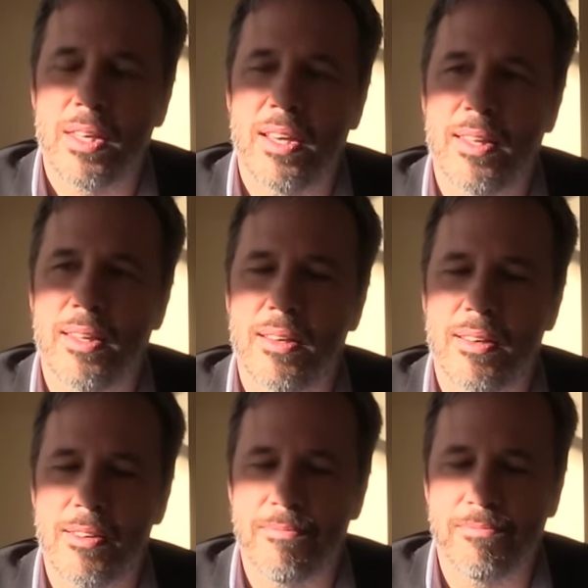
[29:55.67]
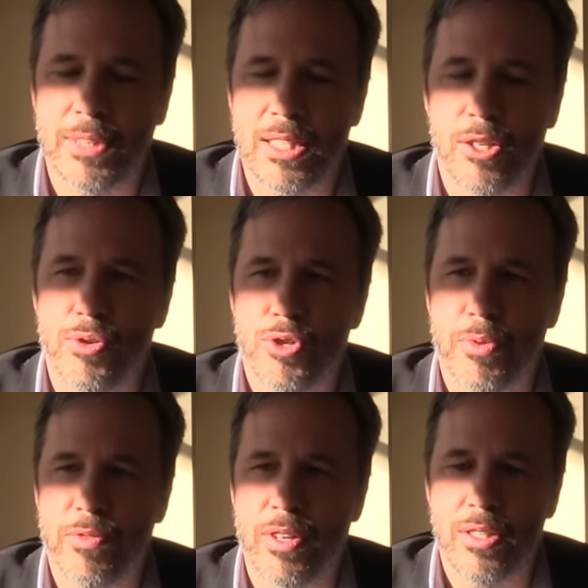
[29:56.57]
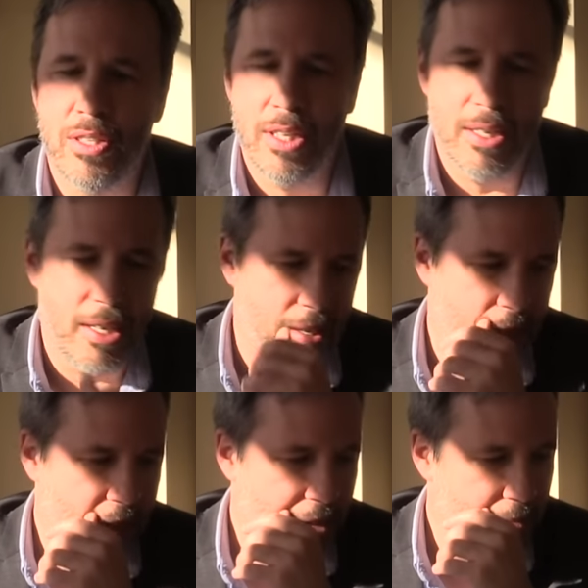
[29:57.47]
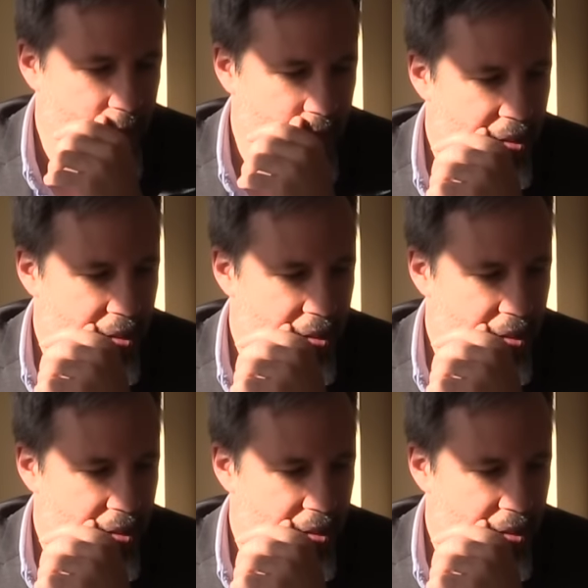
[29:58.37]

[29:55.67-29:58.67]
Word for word: and um, it's a huge privilege. And I, I am,